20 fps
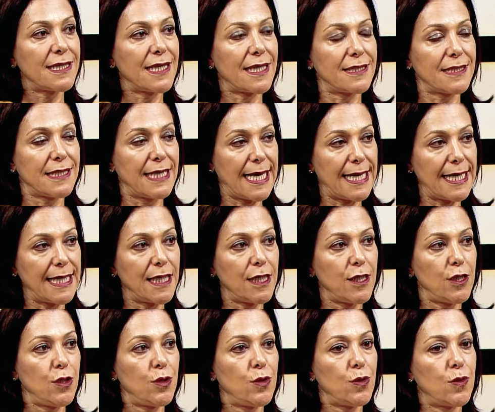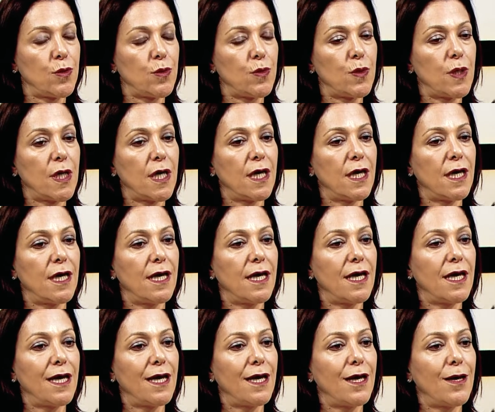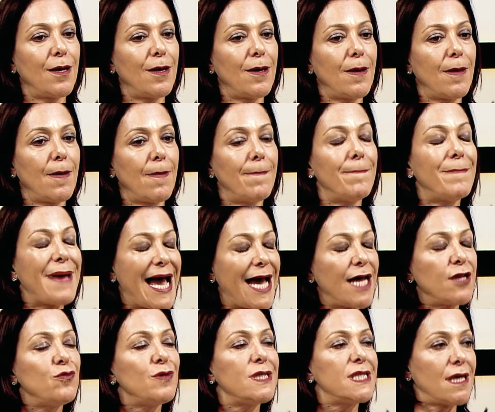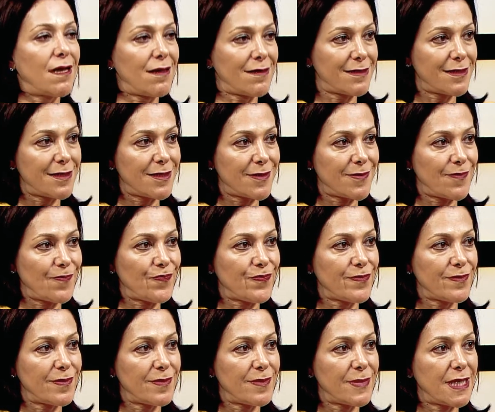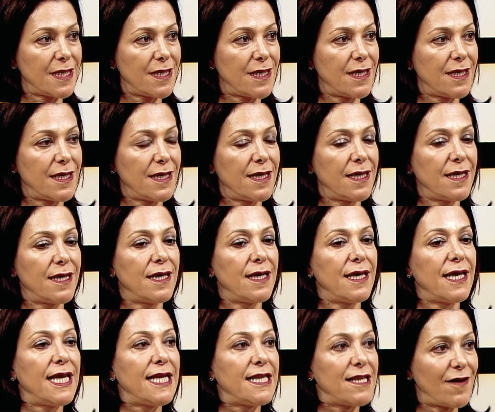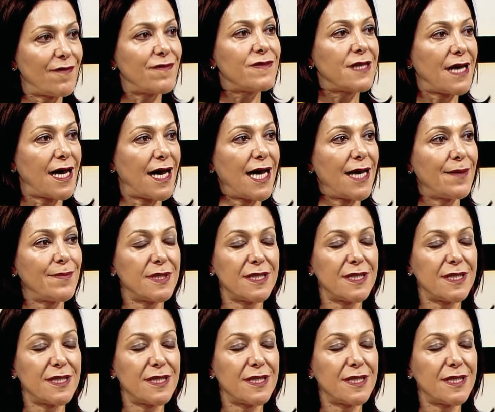that's getting you bad results enough times,